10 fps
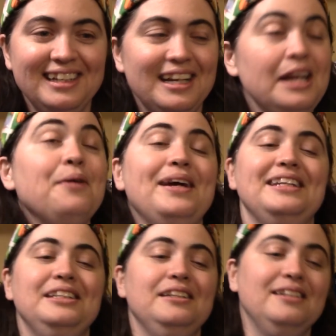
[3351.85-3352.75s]

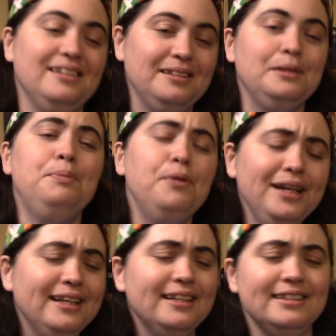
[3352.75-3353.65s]
Anyway, uh, the
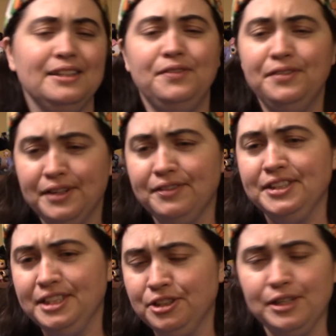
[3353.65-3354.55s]
point is, if you've never
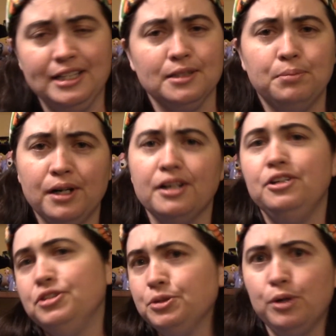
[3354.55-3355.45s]
seen Jurassic Park,
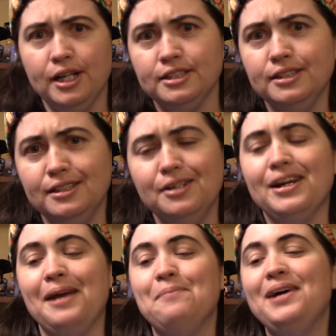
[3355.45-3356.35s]
you should watch it.
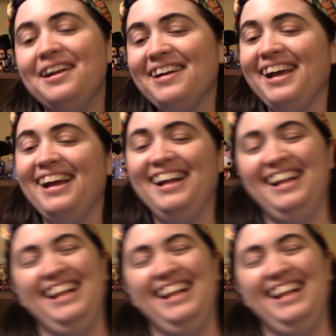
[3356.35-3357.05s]
Okay, but okay.